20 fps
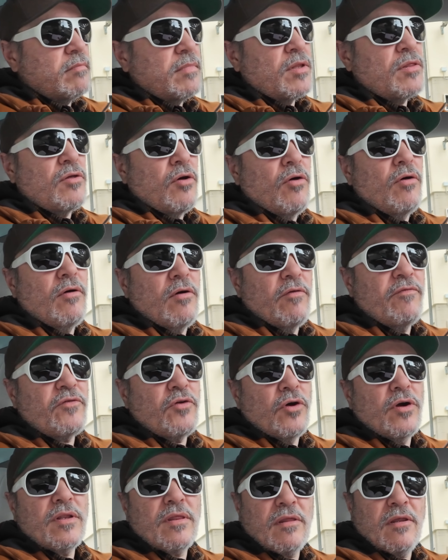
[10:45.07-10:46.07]
So of
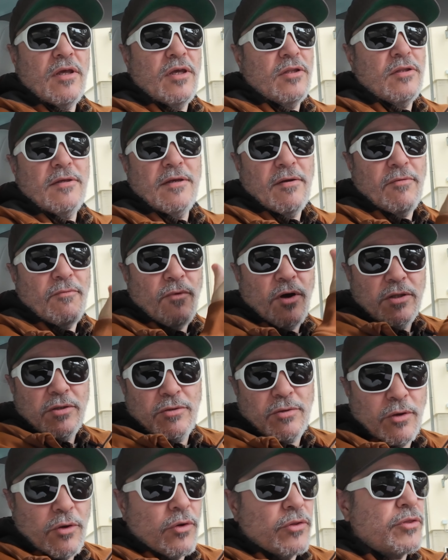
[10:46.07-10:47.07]
course he didn't want
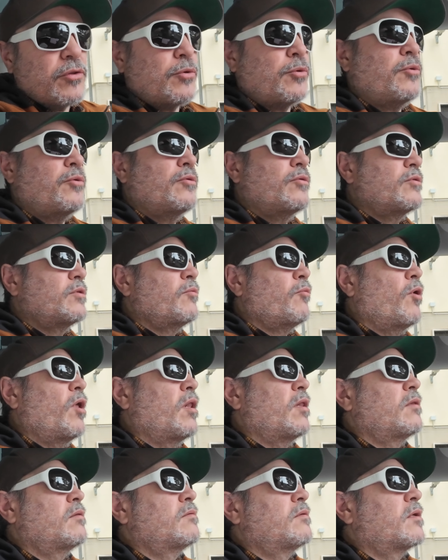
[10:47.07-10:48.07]
to go through the
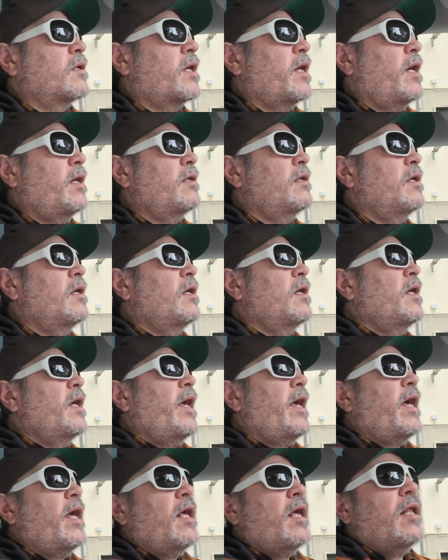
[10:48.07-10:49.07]
wall, okay?
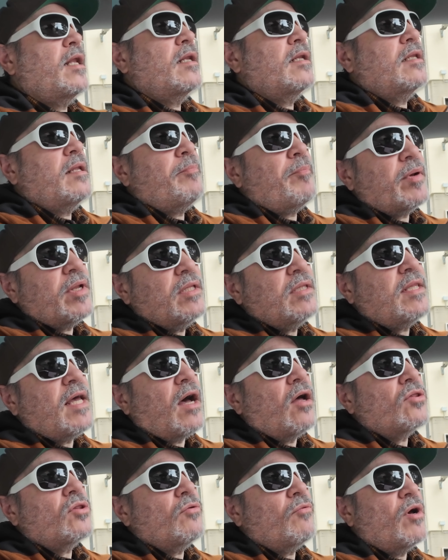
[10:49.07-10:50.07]
And the
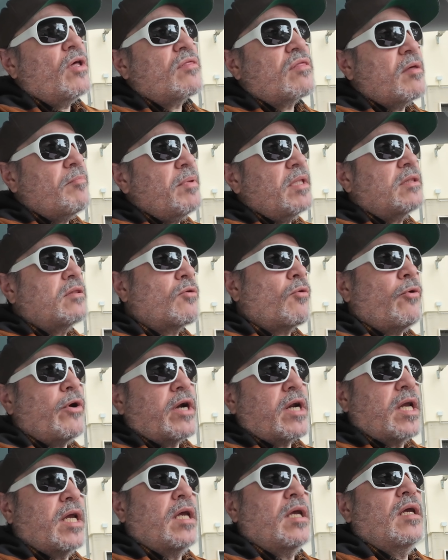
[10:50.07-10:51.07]
printout was a bit
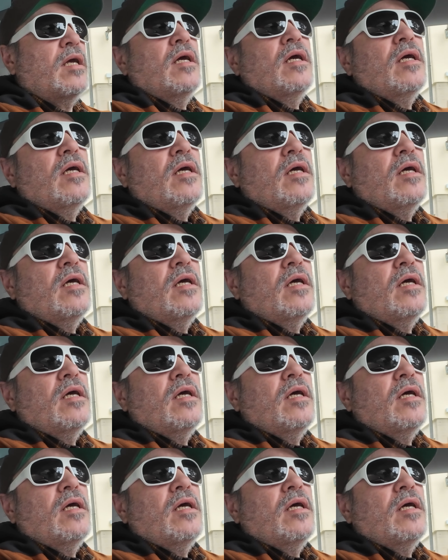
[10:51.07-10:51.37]
quirky.